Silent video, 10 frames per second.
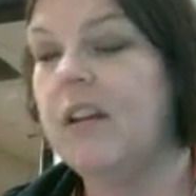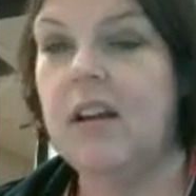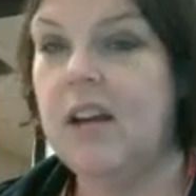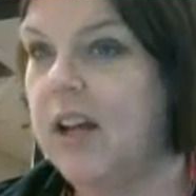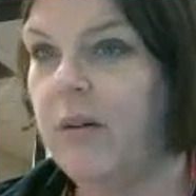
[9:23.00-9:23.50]

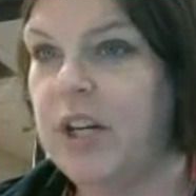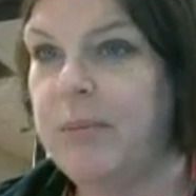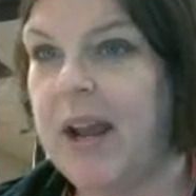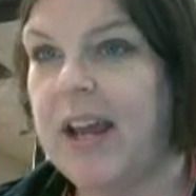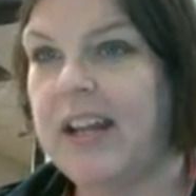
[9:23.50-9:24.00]
I don't want you
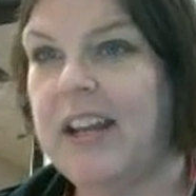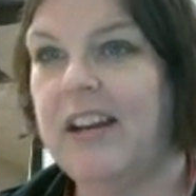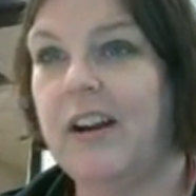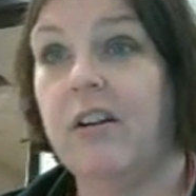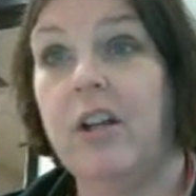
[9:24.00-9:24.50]
panicking
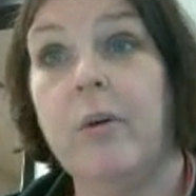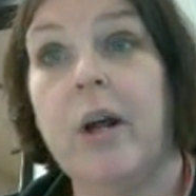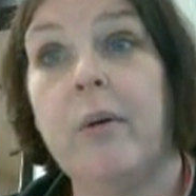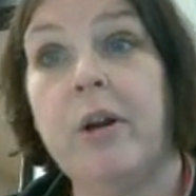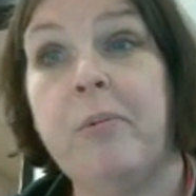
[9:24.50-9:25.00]
here. You know why I
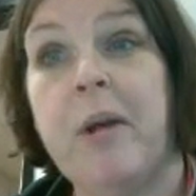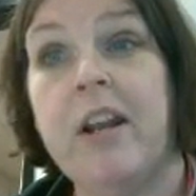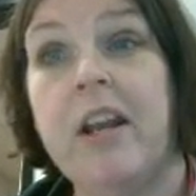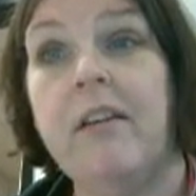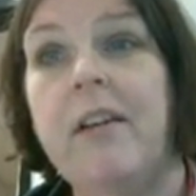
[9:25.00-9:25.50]
want you
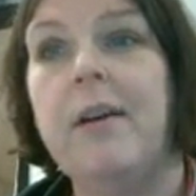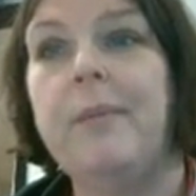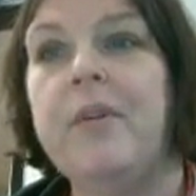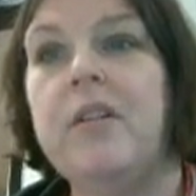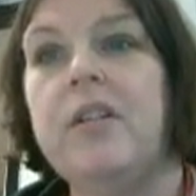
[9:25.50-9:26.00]
panicking? Do you